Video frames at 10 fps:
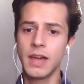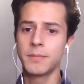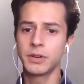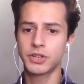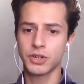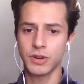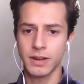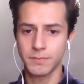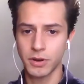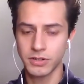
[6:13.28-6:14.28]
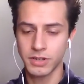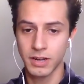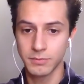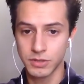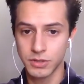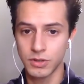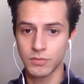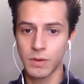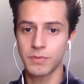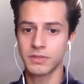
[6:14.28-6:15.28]
mature and part-time
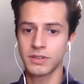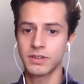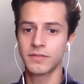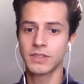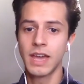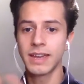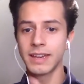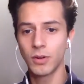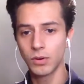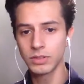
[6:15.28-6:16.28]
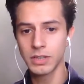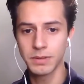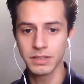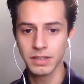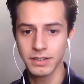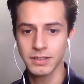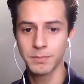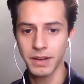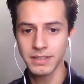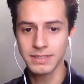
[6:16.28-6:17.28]
student representatives can only be elected
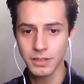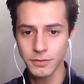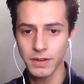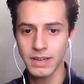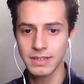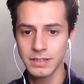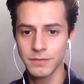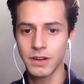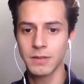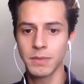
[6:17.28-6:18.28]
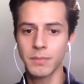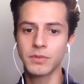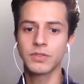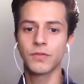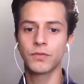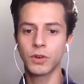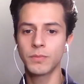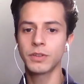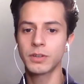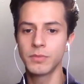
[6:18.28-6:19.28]
by self-identifying members
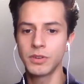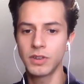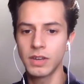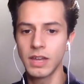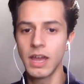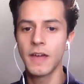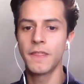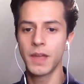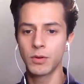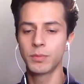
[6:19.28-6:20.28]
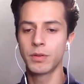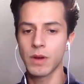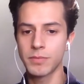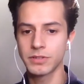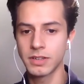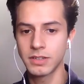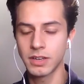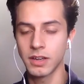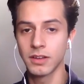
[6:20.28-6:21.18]
from the community they will be representing.